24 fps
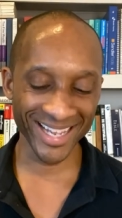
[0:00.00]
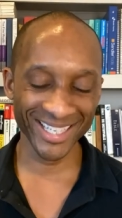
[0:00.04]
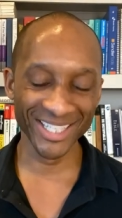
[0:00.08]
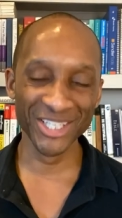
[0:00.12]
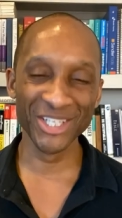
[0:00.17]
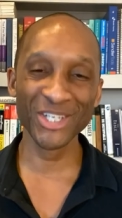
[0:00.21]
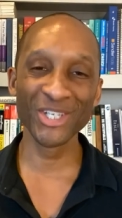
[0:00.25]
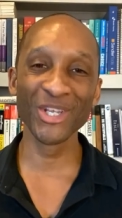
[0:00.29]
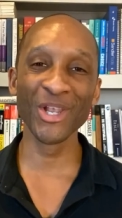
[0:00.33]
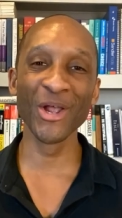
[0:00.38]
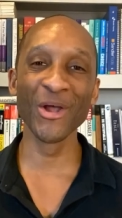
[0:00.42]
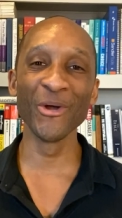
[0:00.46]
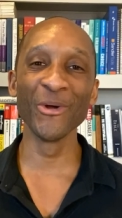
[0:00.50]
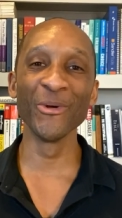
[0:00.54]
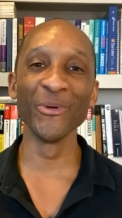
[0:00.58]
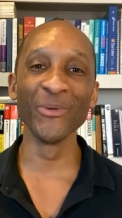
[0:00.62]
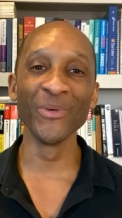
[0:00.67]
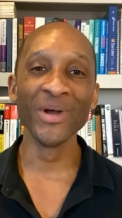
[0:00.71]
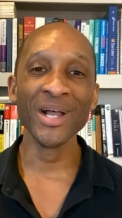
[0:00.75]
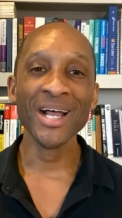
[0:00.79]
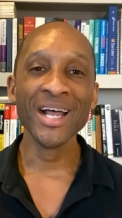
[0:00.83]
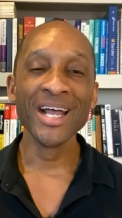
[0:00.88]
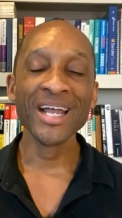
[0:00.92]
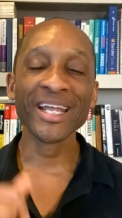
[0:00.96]
And
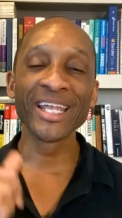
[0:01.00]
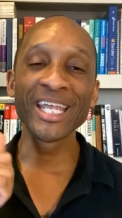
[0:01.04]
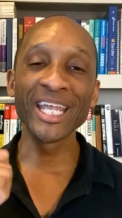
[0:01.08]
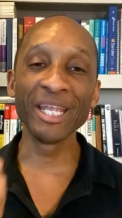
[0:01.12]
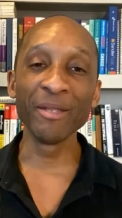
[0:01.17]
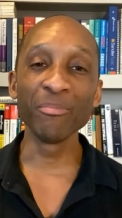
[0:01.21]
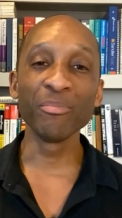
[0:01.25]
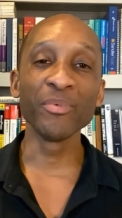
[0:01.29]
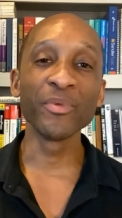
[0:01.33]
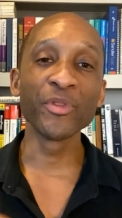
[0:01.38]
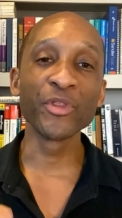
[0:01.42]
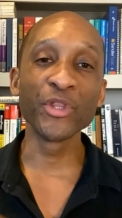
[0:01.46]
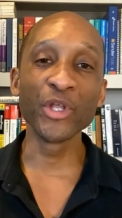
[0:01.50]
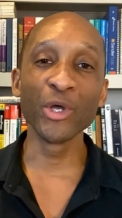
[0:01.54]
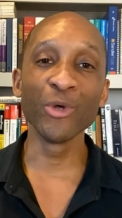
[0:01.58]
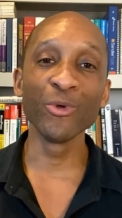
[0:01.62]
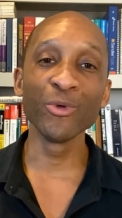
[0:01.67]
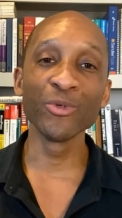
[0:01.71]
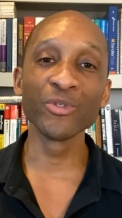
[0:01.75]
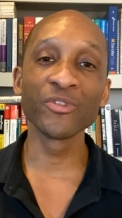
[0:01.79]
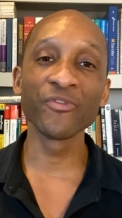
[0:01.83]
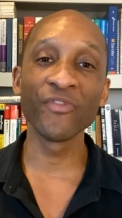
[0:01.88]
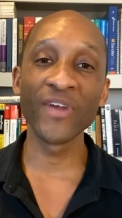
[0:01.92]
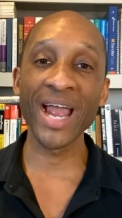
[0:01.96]
so keep
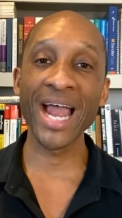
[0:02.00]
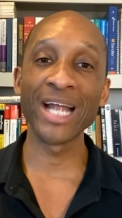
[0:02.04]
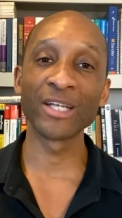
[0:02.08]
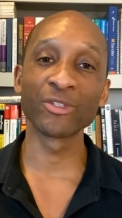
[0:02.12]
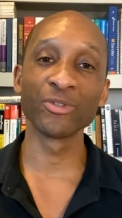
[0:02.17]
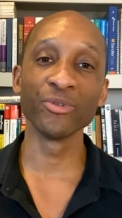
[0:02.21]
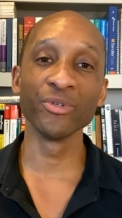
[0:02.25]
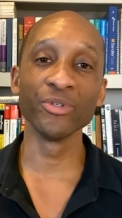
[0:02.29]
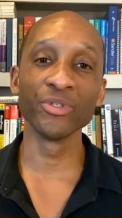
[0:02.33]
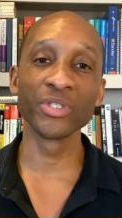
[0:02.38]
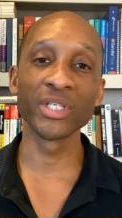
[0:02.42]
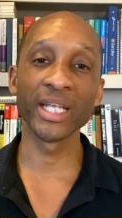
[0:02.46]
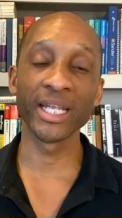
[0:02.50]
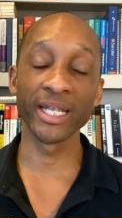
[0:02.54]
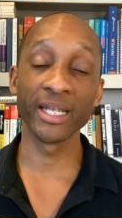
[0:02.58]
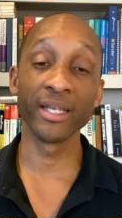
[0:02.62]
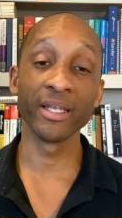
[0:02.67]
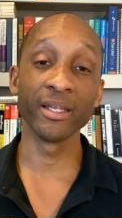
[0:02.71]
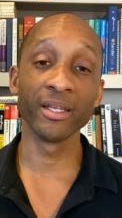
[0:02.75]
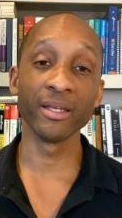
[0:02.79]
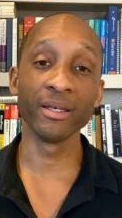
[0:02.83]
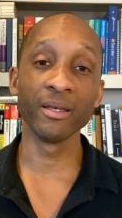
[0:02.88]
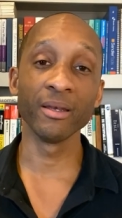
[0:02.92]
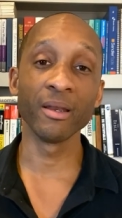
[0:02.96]
those factors
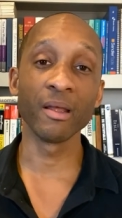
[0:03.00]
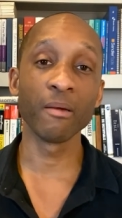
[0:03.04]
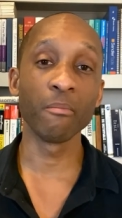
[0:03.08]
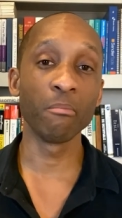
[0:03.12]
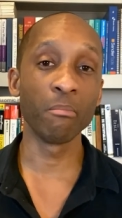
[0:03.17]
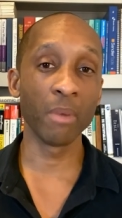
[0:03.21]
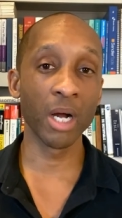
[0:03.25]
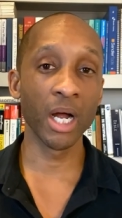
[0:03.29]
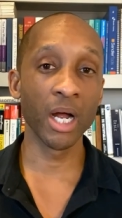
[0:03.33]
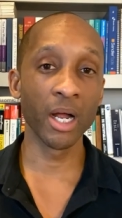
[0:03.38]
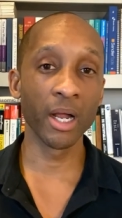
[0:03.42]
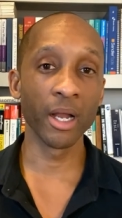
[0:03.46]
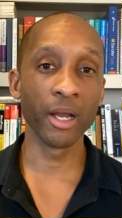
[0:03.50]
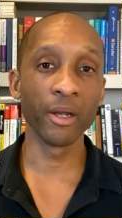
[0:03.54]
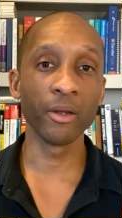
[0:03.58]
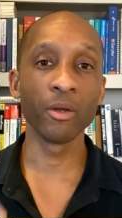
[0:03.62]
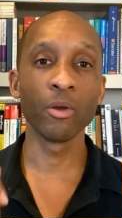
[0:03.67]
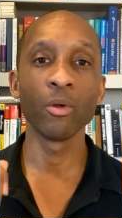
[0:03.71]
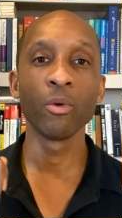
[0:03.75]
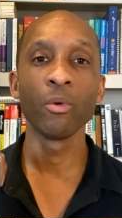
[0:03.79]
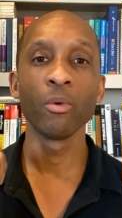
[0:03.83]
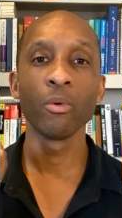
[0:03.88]
in mind.